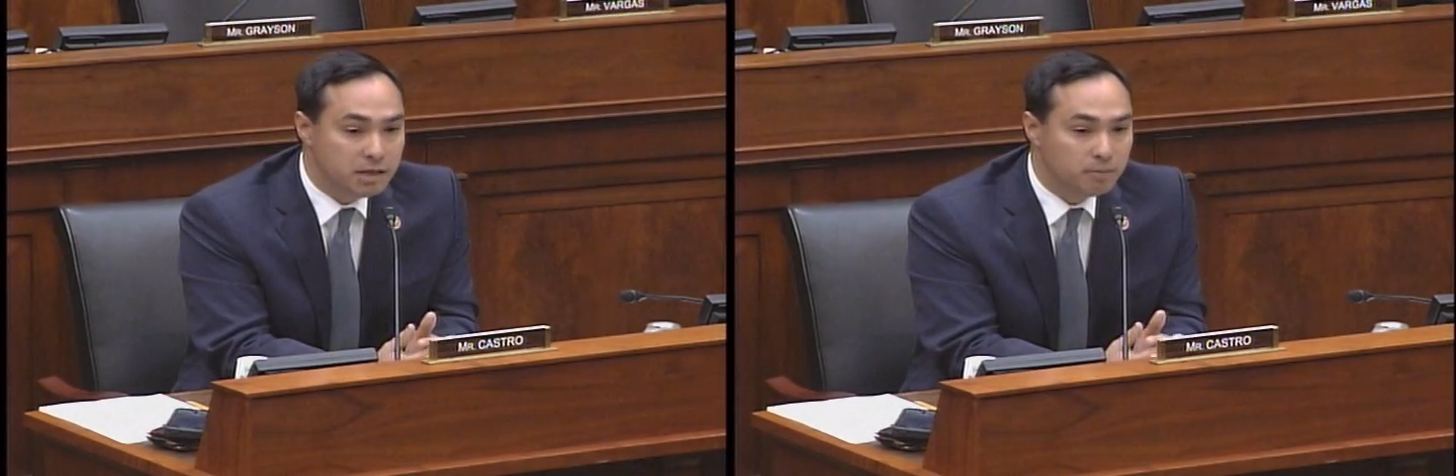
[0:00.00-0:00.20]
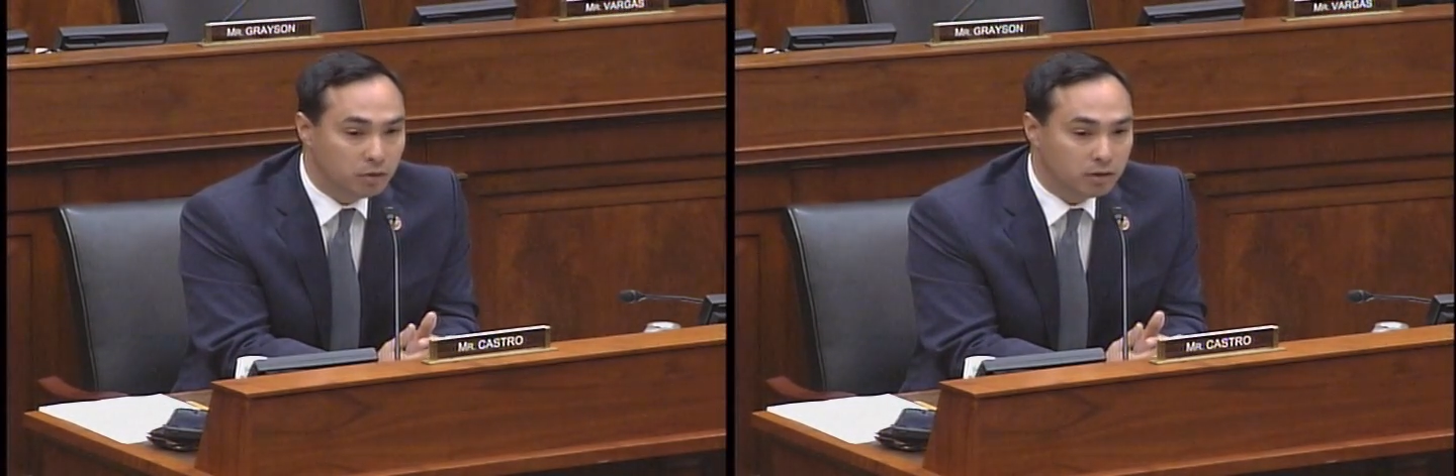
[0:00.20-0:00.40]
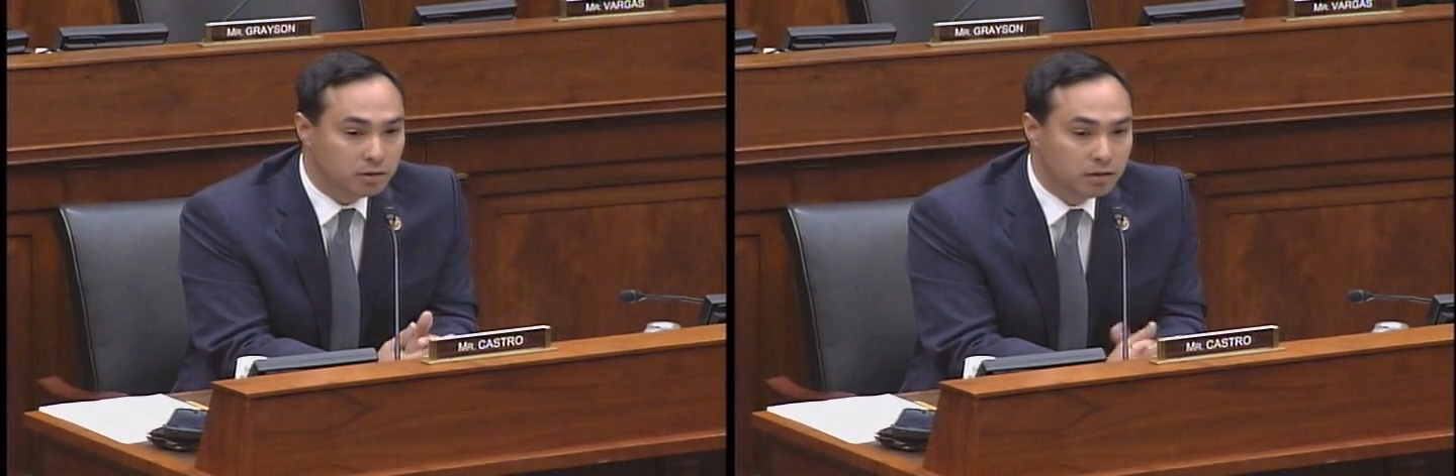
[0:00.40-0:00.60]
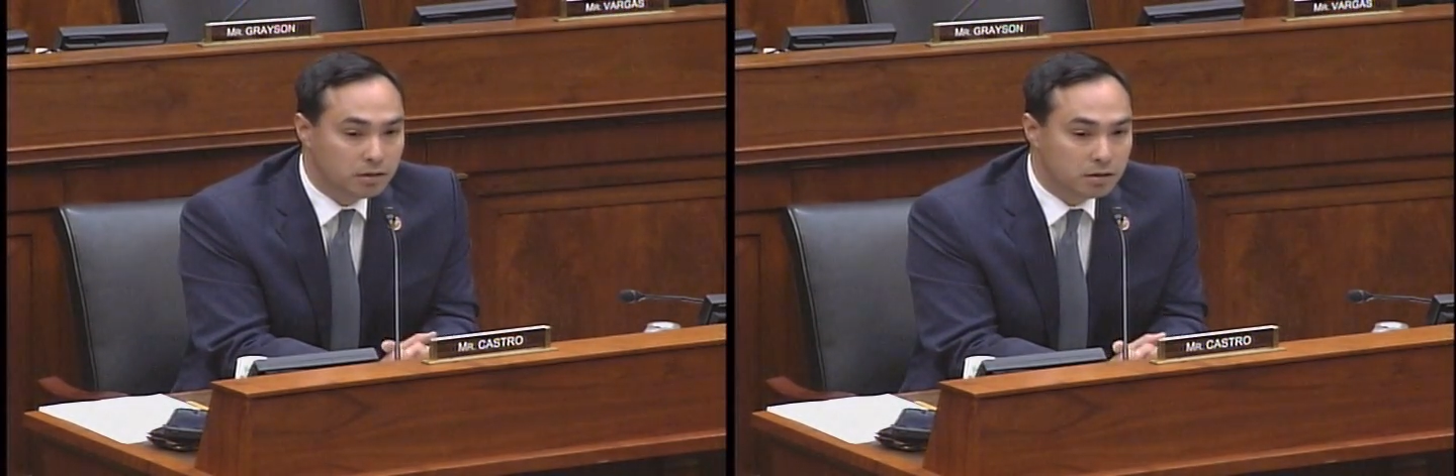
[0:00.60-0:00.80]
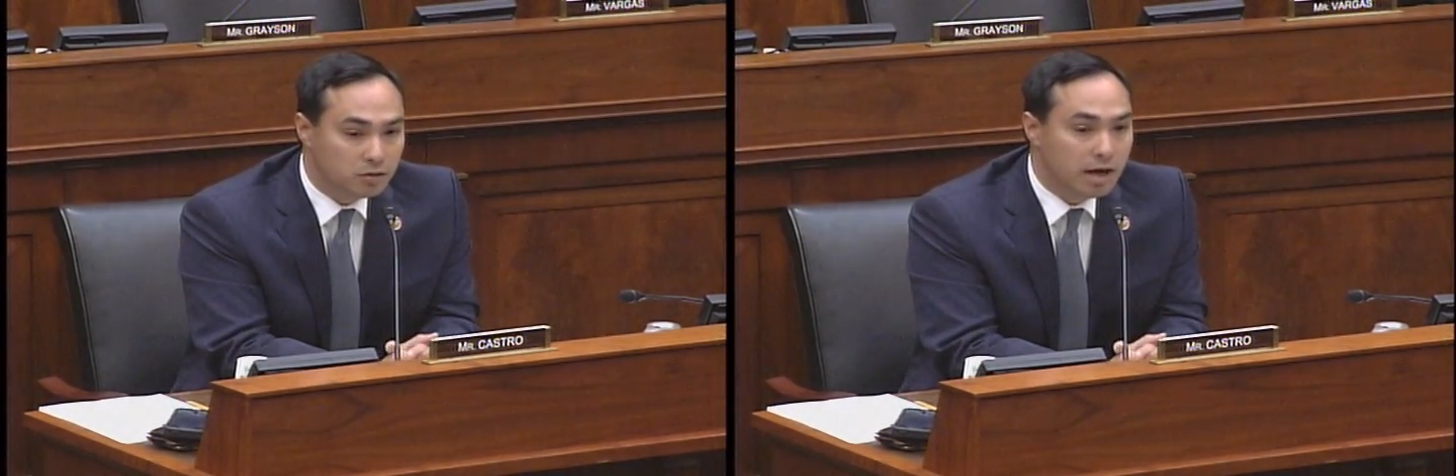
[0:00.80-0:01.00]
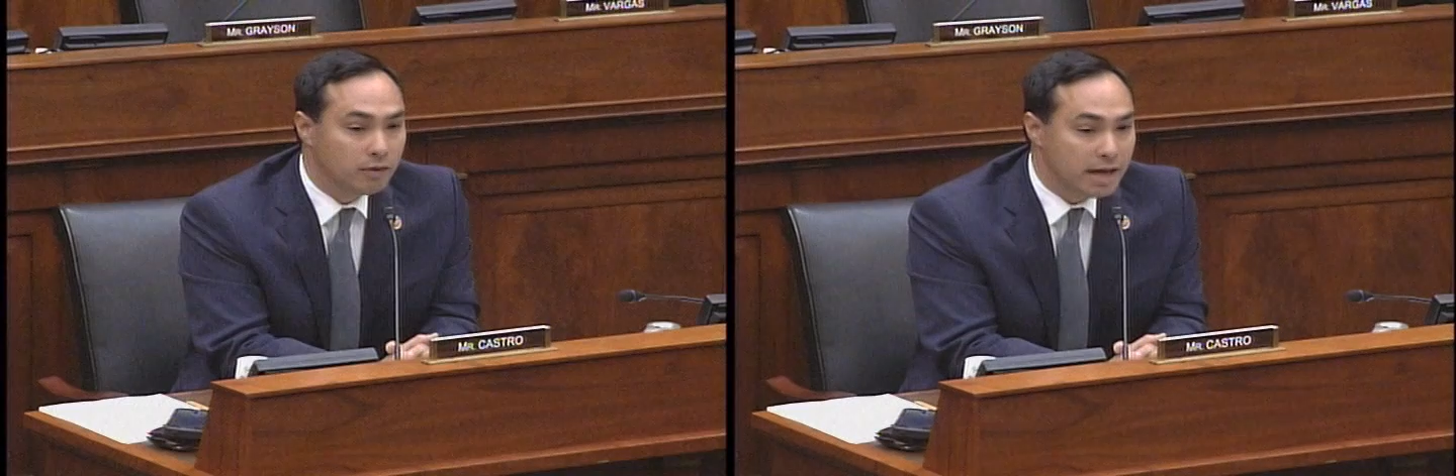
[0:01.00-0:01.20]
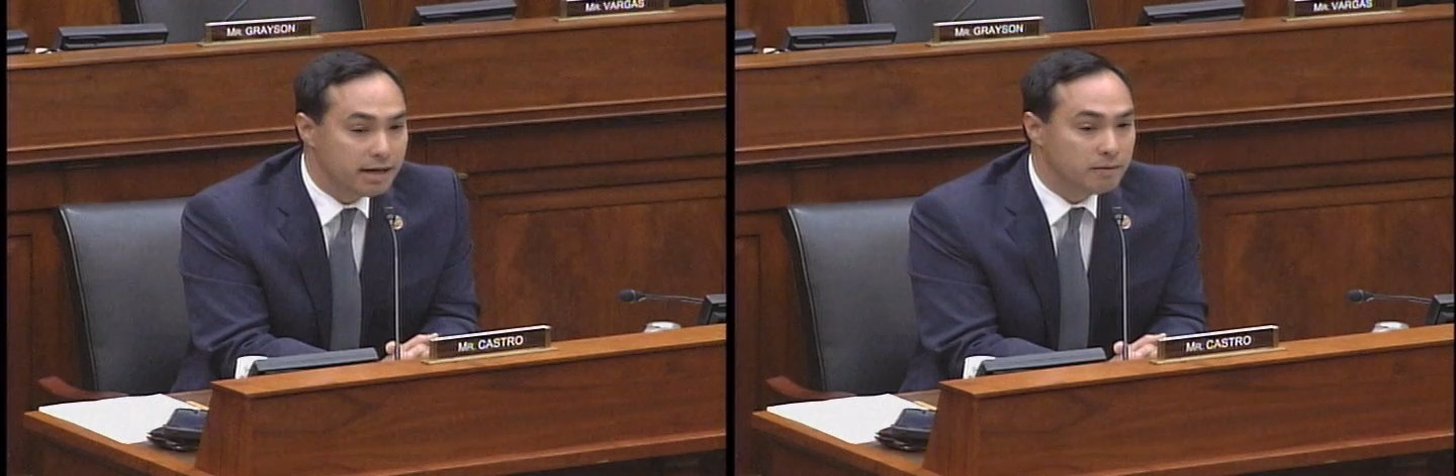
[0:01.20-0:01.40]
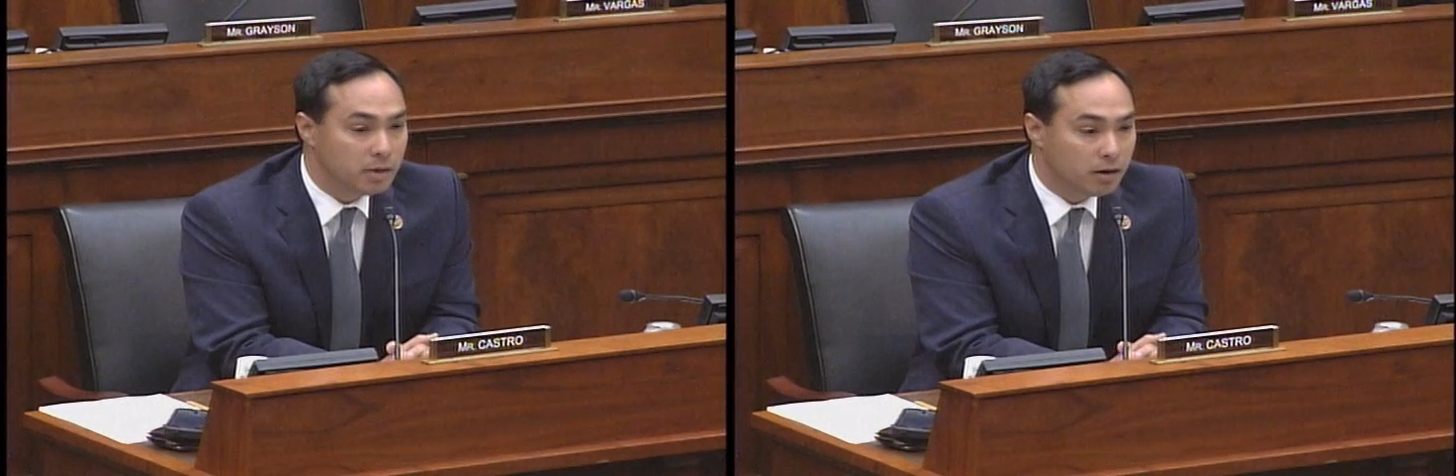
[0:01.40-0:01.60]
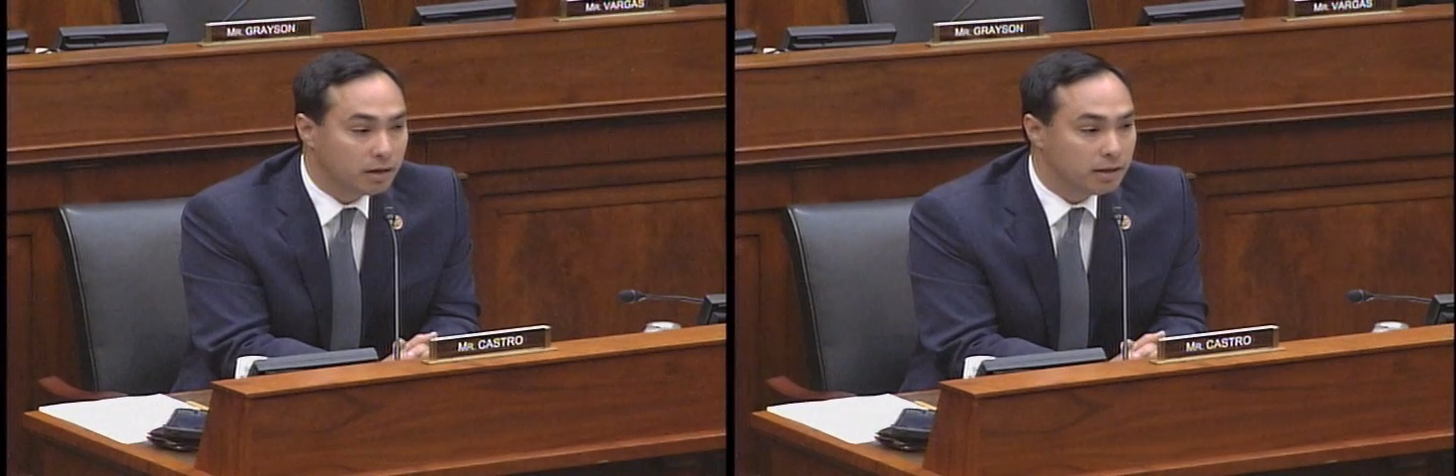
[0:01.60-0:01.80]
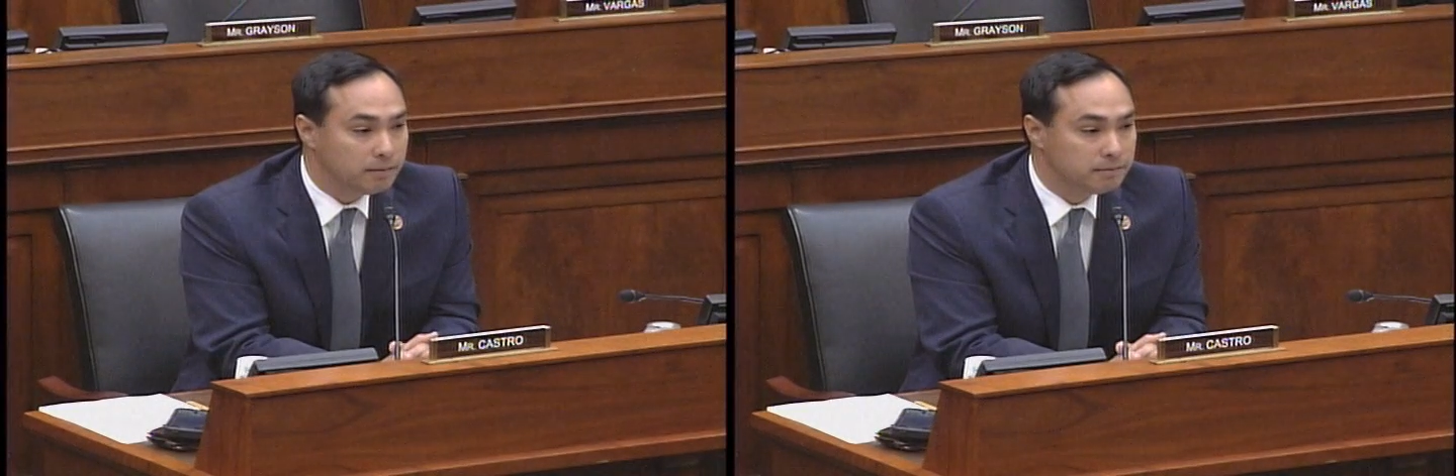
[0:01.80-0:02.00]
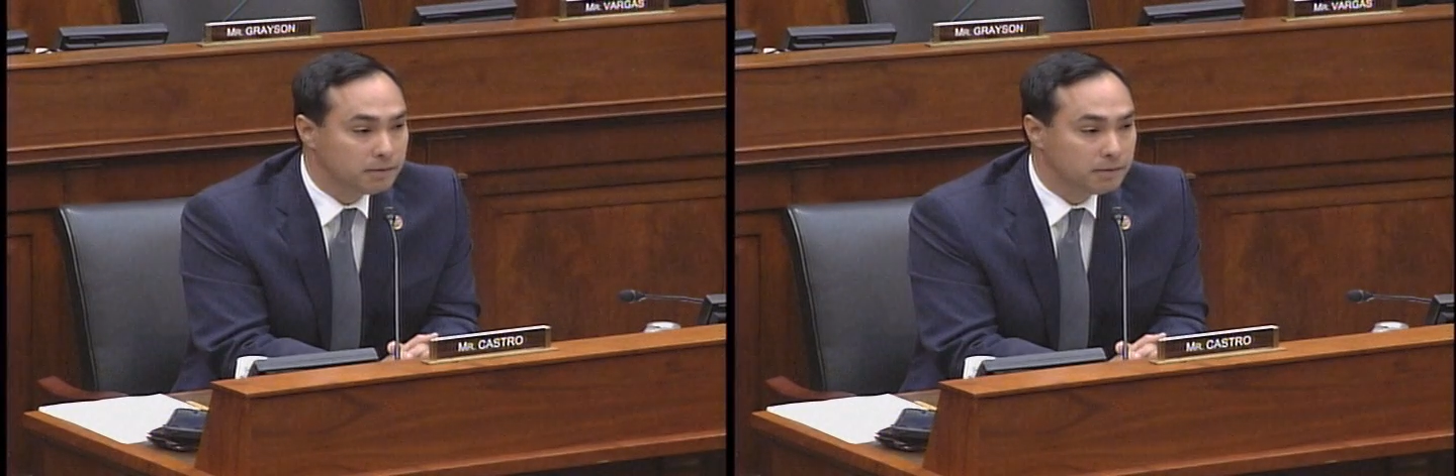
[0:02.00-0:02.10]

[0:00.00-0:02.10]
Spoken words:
people throughout Latin America.